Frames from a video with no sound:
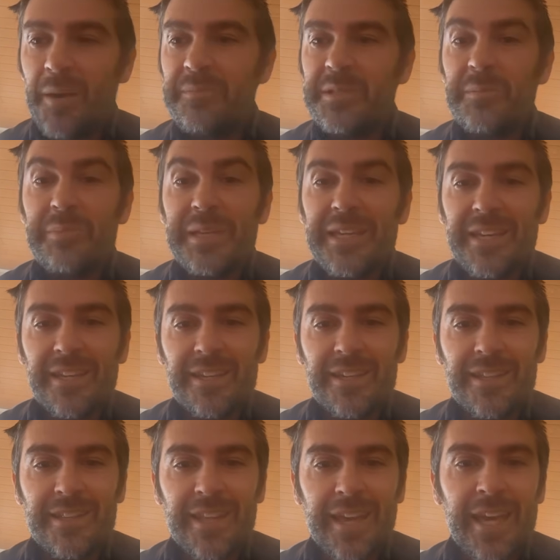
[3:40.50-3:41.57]
to be
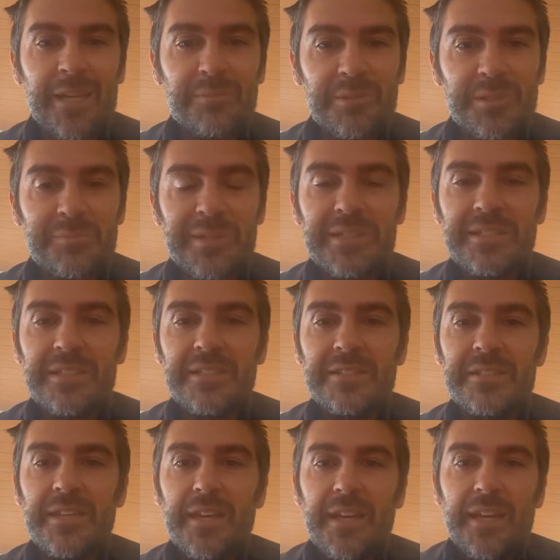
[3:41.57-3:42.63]
in the animal
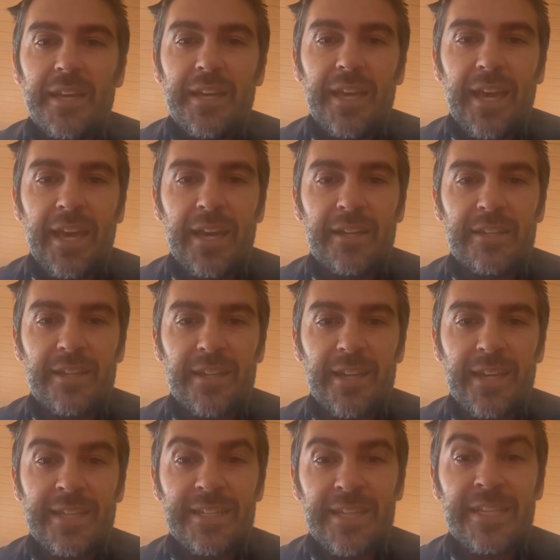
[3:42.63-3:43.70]
species? And
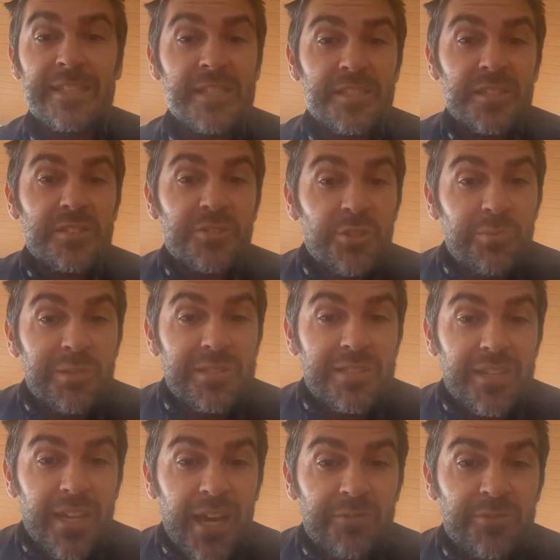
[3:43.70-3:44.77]
is it just humans
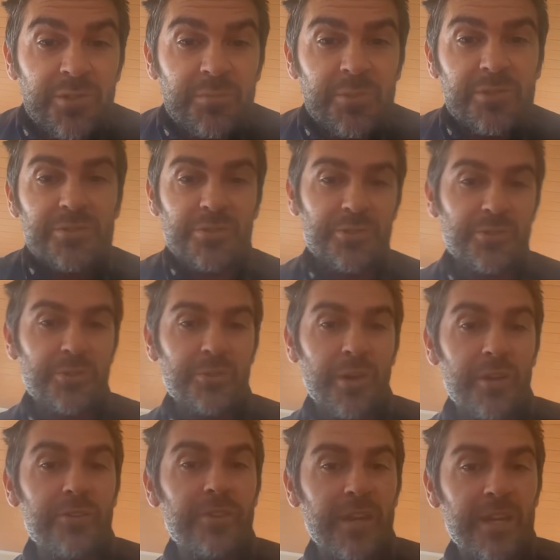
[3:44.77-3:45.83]
that have tumors, or do
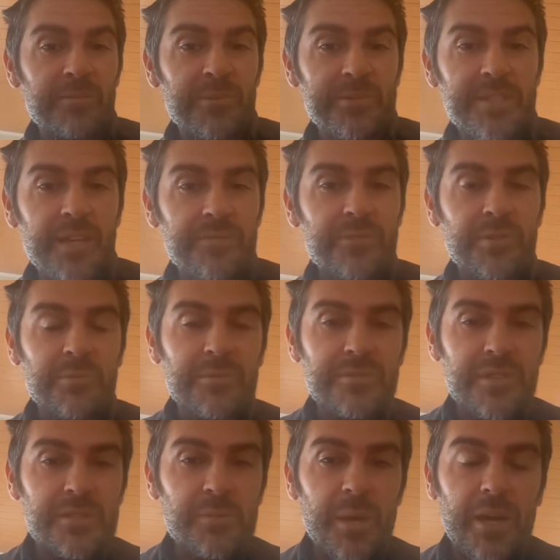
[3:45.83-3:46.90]
other animals have
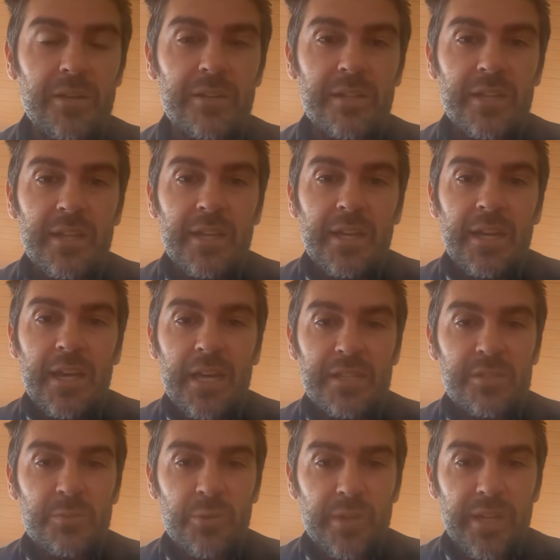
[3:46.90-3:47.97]
tumors as well? And
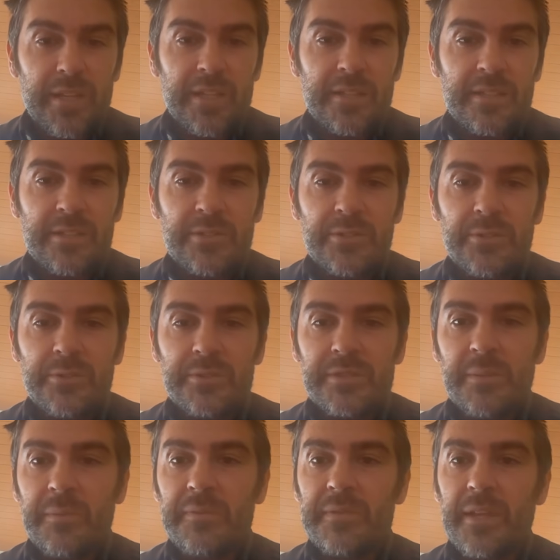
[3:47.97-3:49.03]
so we'll get into
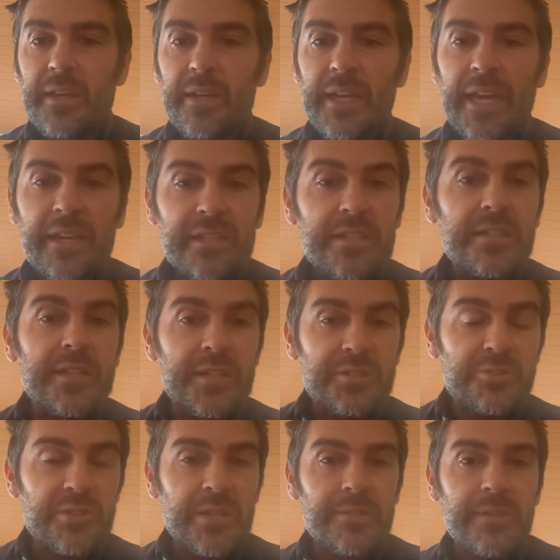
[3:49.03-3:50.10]
some of the ancient
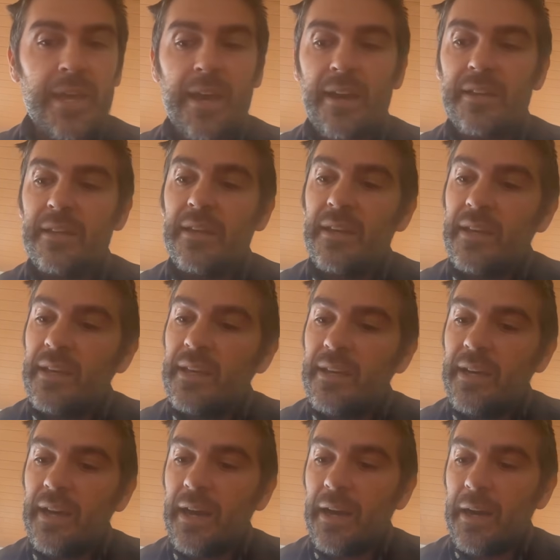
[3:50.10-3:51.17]
history of that.
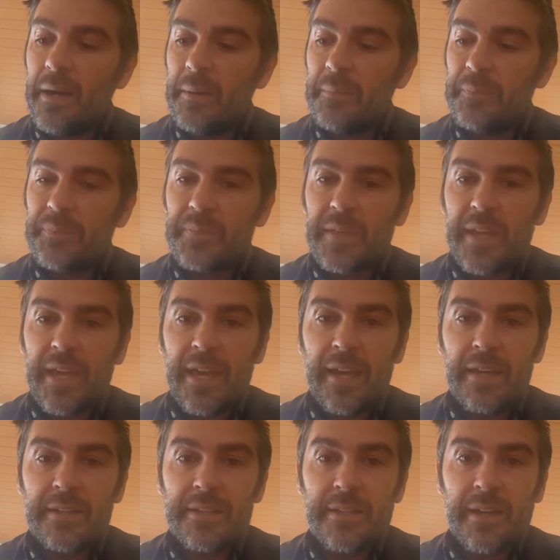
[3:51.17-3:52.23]

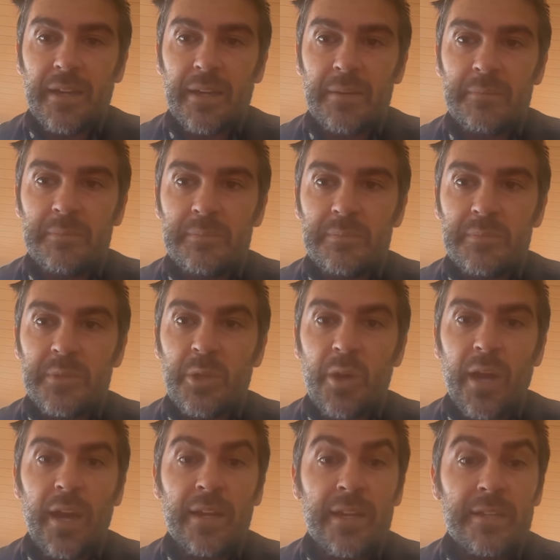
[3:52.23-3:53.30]
And
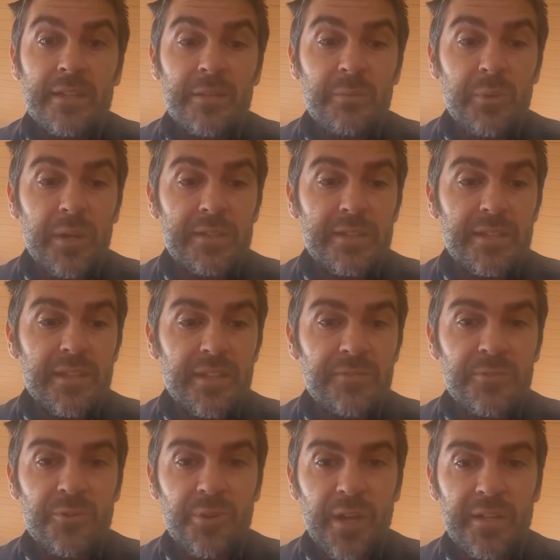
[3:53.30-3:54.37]
I did want to
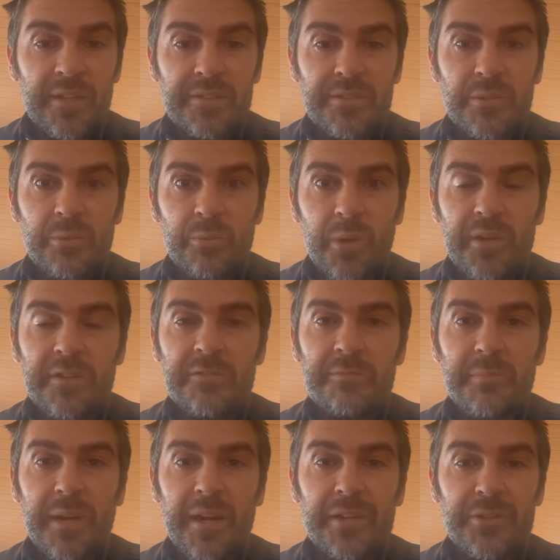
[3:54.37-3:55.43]
give credit to one of
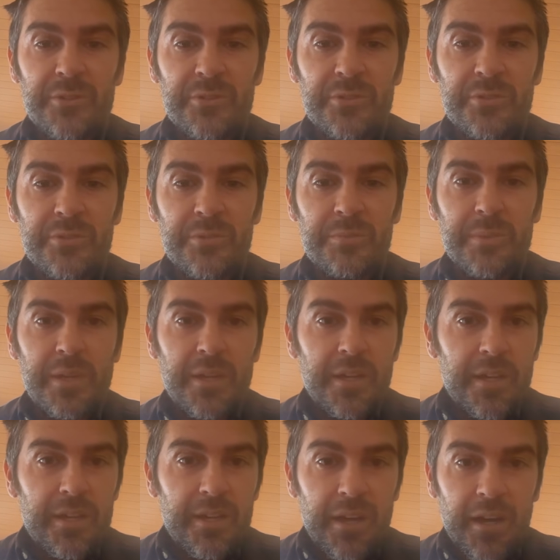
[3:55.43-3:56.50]
my YouTube
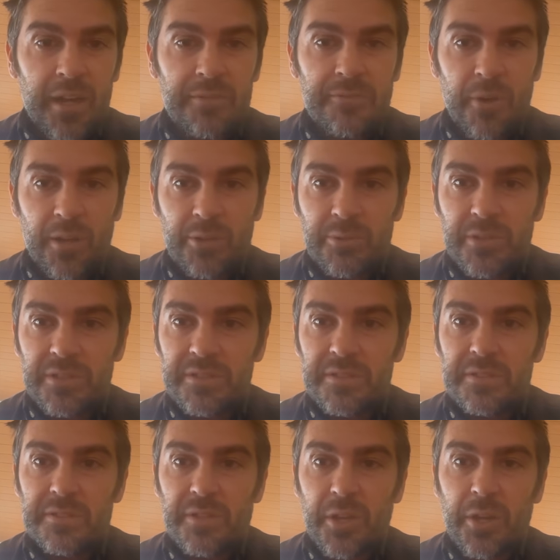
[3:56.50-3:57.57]
followers.
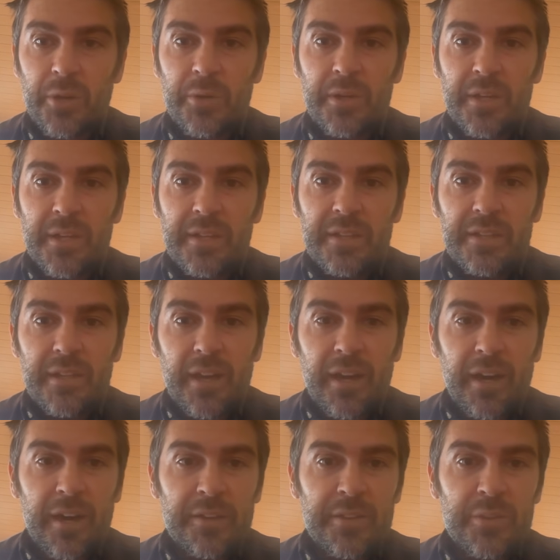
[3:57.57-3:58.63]
So
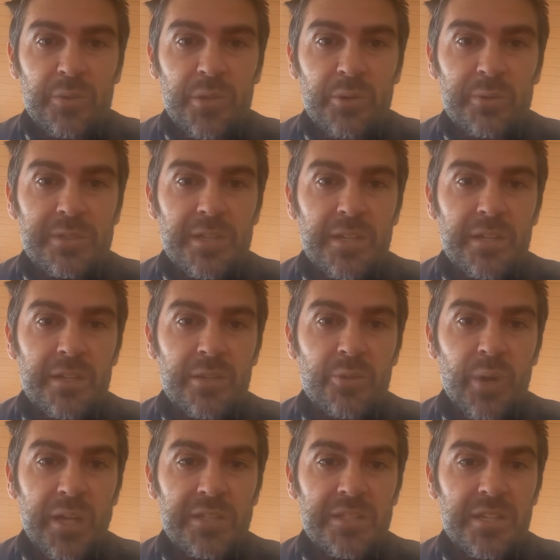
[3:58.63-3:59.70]
there was a
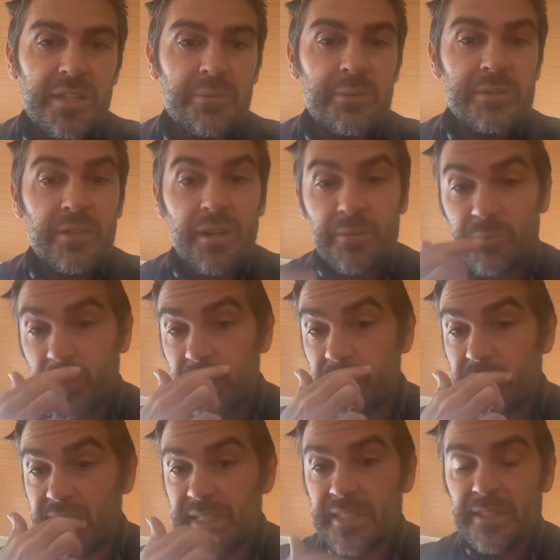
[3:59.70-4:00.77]
question that was on one of
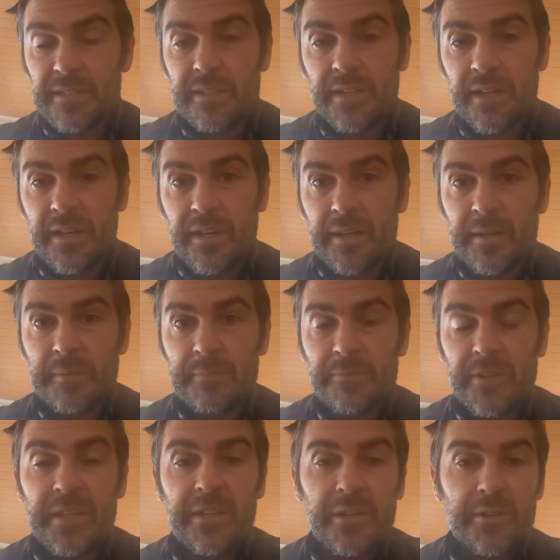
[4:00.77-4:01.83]
my
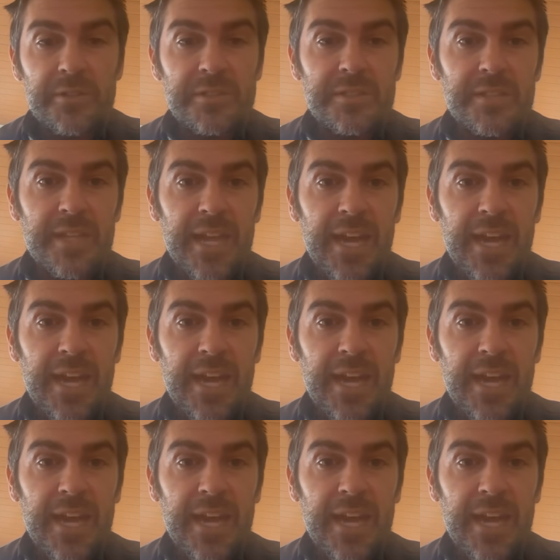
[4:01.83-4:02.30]
videos that